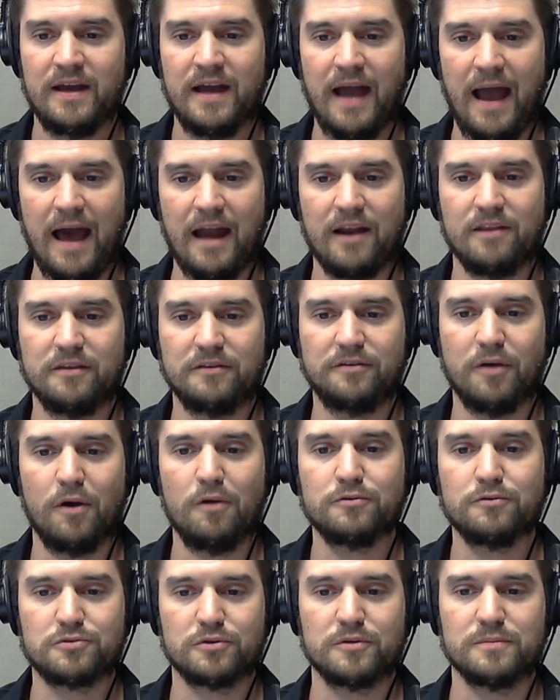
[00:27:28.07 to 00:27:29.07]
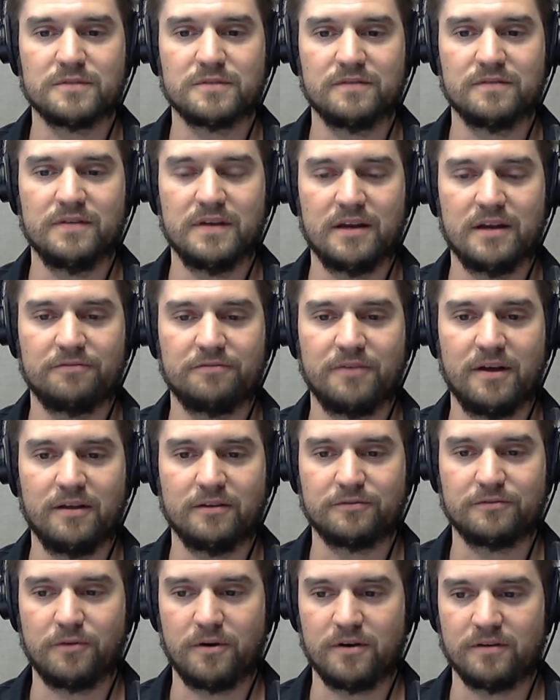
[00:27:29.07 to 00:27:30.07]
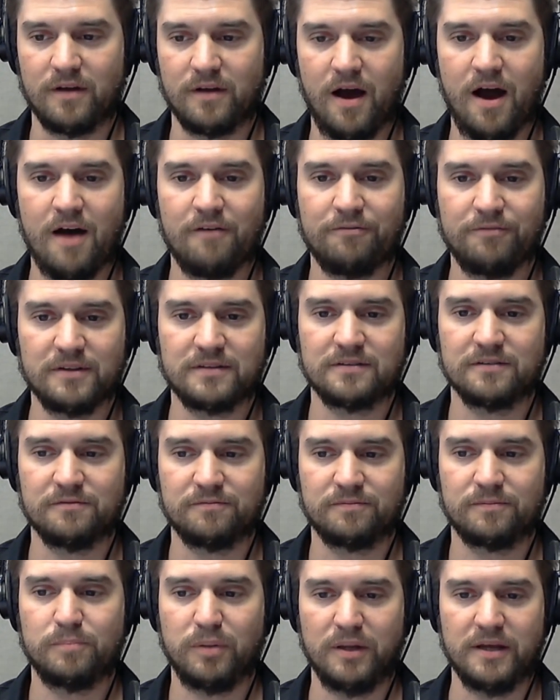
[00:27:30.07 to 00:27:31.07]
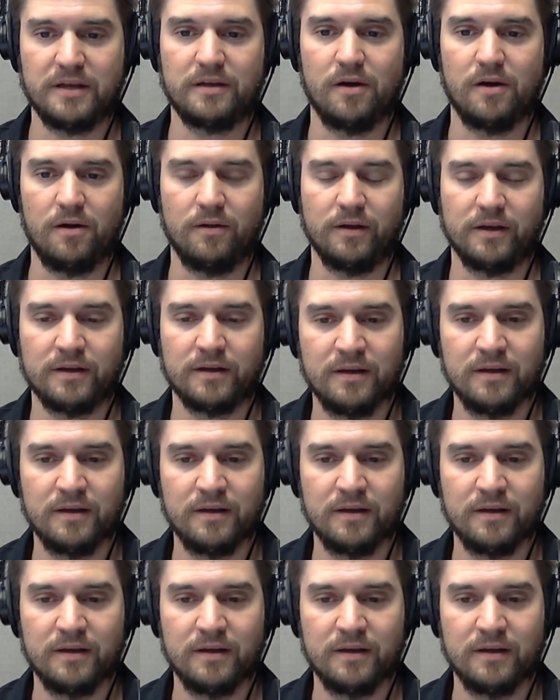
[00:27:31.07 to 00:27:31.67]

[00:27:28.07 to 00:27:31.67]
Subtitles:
out of the doldrums of the NFL as far as offensive play calling,